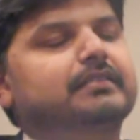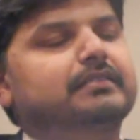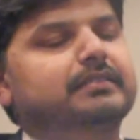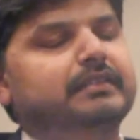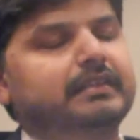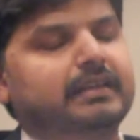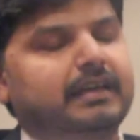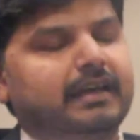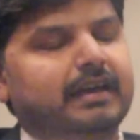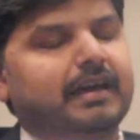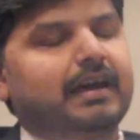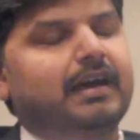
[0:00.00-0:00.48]

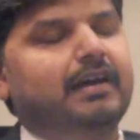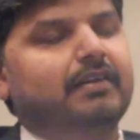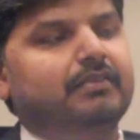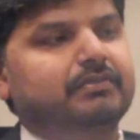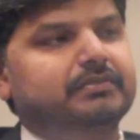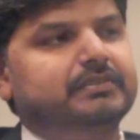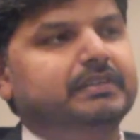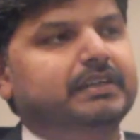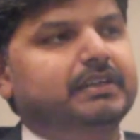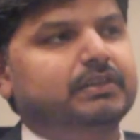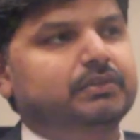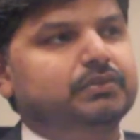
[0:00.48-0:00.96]
they
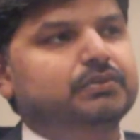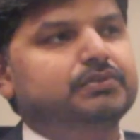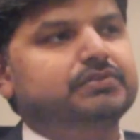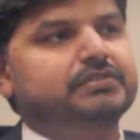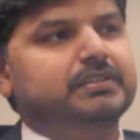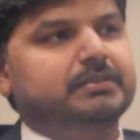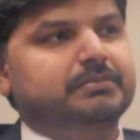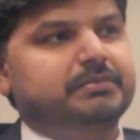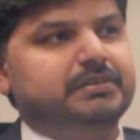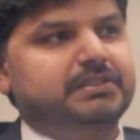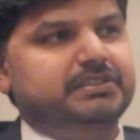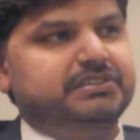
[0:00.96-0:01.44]
do
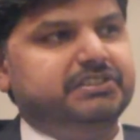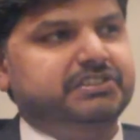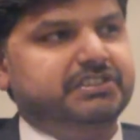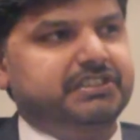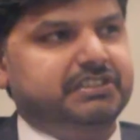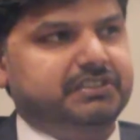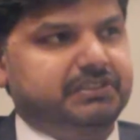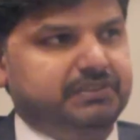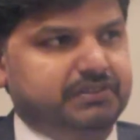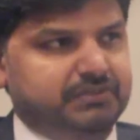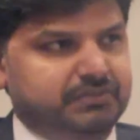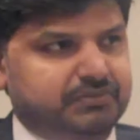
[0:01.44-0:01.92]
some
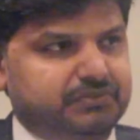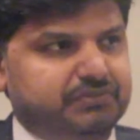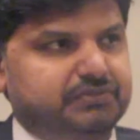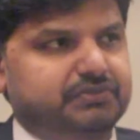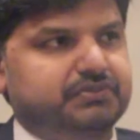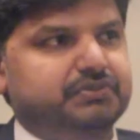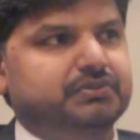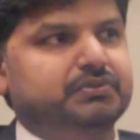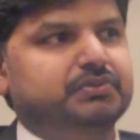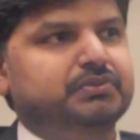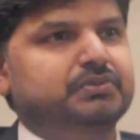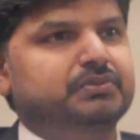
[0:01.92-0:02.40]
initiatives
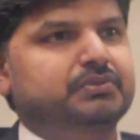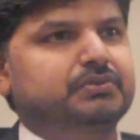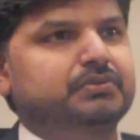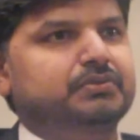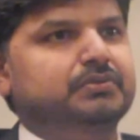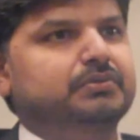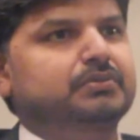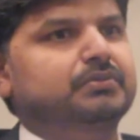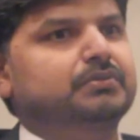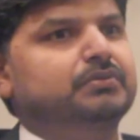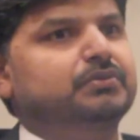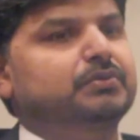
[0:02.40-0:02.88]

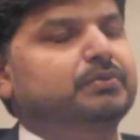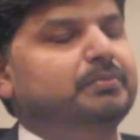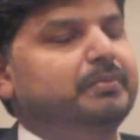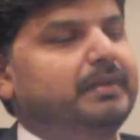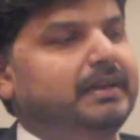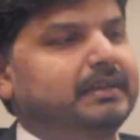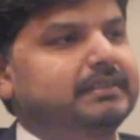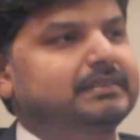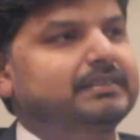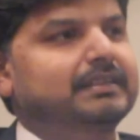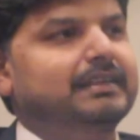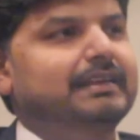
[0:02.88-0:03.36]
to
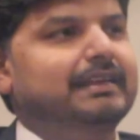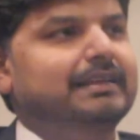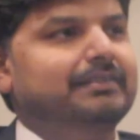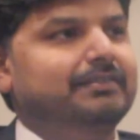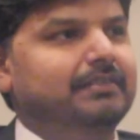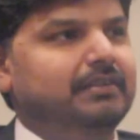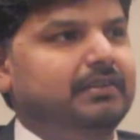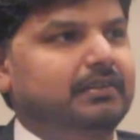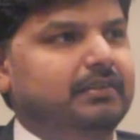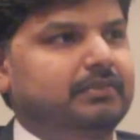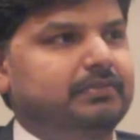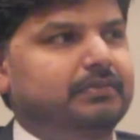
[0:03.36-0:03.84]
make the
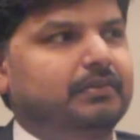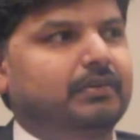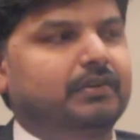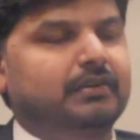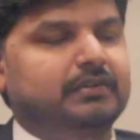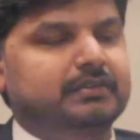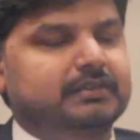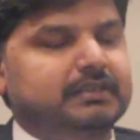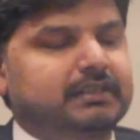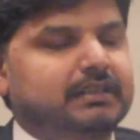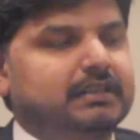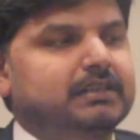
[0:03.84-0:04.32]
level of the